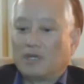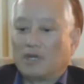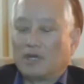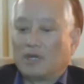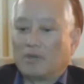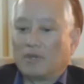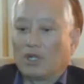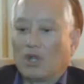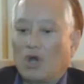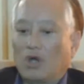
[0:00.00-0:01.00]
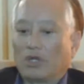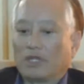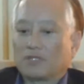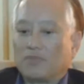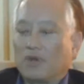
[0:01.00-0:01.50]
a long
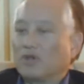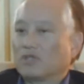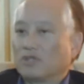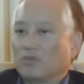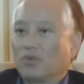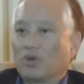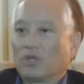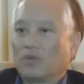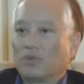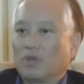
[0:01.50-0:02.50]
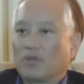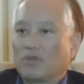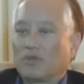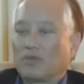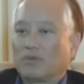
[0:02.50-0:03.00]
experience in working
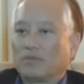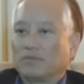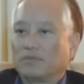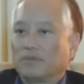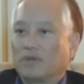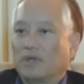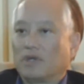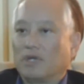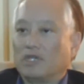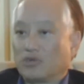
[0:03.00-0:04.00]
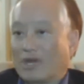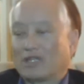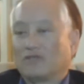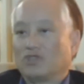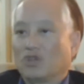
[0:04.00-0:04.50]
with
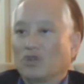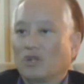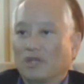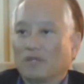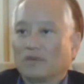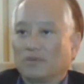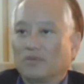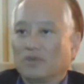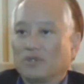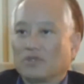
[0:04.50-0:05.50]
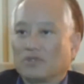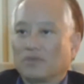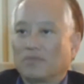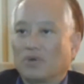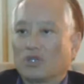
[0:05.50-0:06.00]
interactive journaling, which is
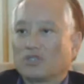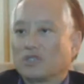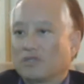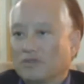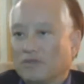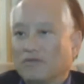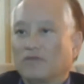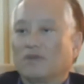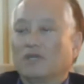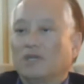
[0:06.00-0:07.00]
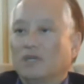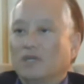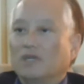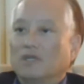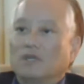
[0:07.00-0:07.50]
a process of
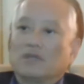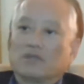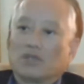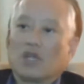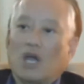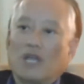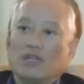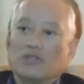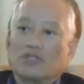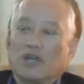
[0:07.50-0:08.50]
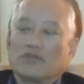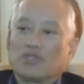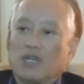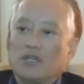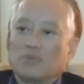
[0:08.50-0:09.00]
guided
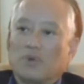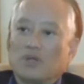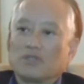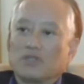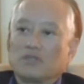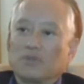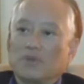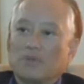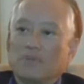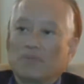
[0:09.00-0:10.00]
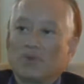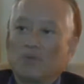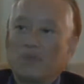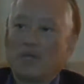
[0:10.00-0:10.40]
self-change process with